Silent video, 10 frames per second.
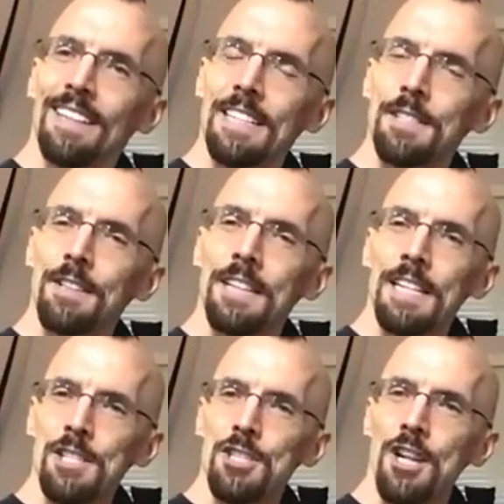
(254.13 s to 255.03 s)
It certainly
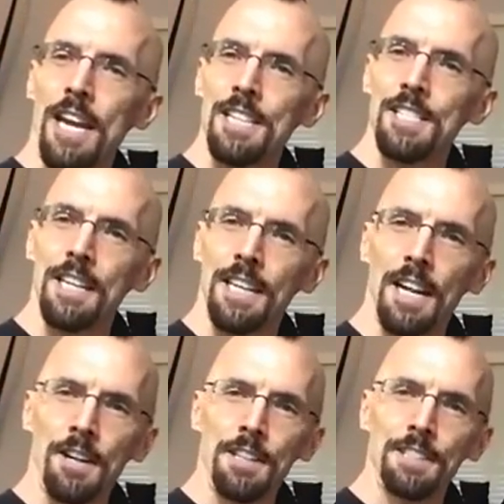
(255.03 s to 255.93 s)
has changed in
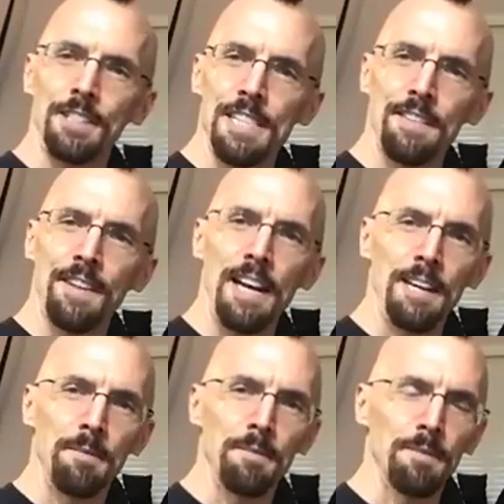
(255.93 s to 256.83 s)
character as I've
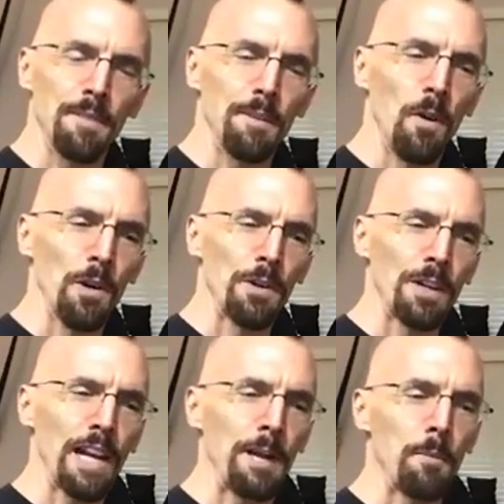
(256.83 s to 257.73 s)
gotten older
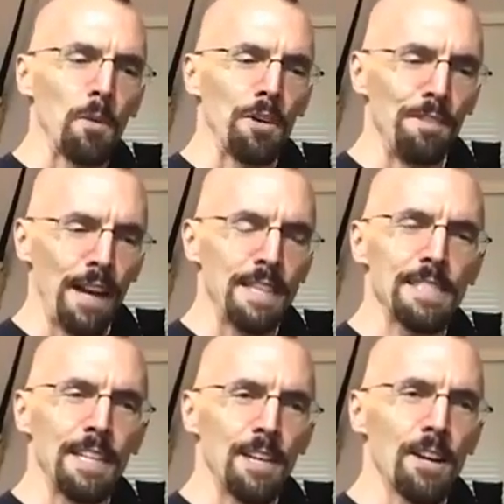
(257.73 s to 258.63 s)
and gotten more advanced
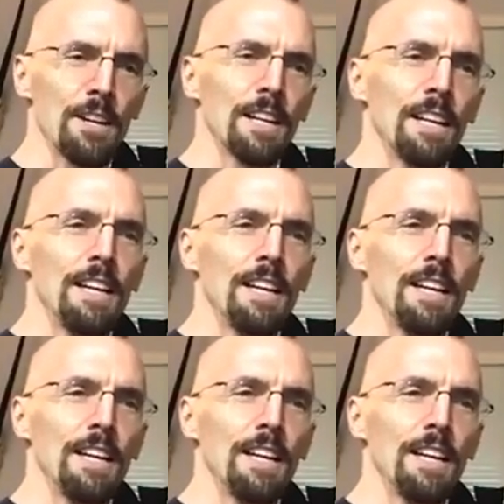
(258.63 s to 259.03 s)
in the art.